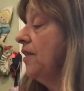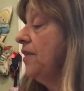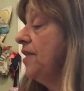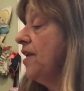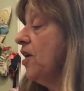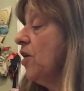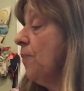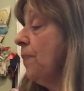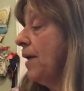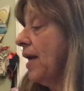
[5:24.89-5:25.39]

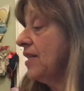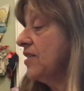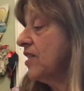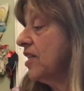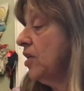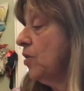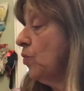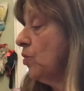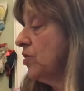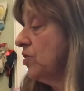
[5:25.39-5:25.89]
Their
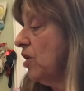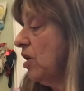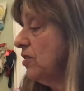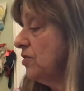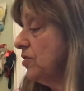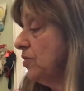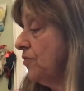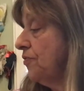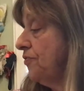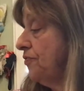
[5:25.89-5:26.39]
basket was
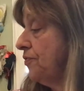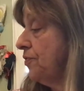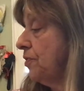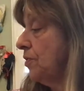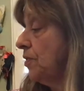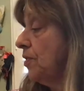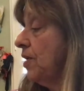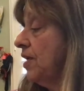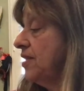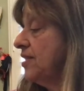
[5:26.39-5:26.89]
also
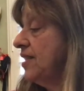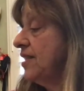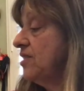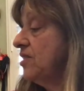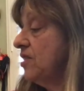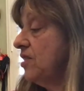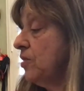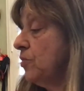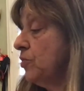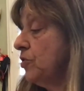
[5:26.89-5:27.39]
full,
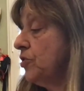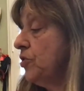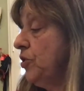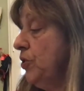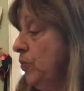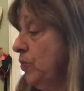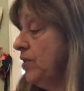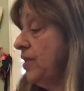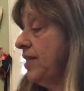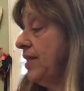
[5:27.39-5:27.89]
since there were
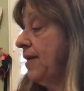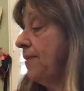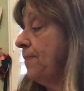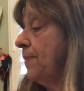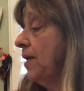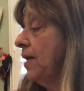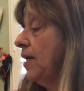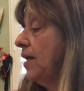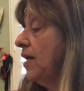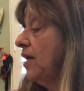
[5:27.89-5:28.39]
two of them.
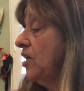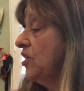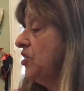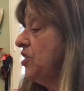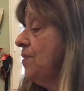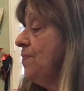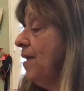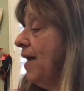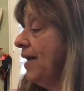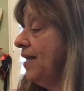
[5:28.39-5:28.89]

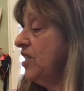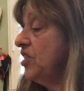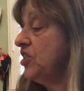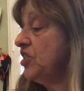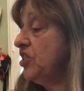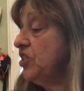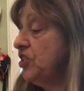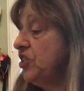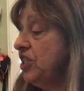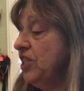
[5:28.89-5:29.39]
She
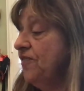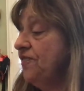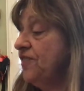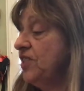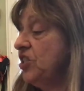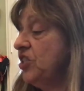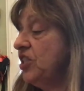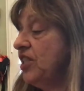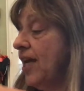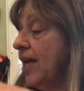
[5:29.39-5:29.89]
managed to shift
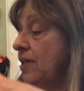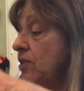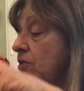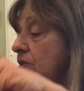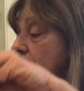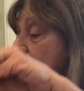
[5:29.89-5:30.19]
a shallow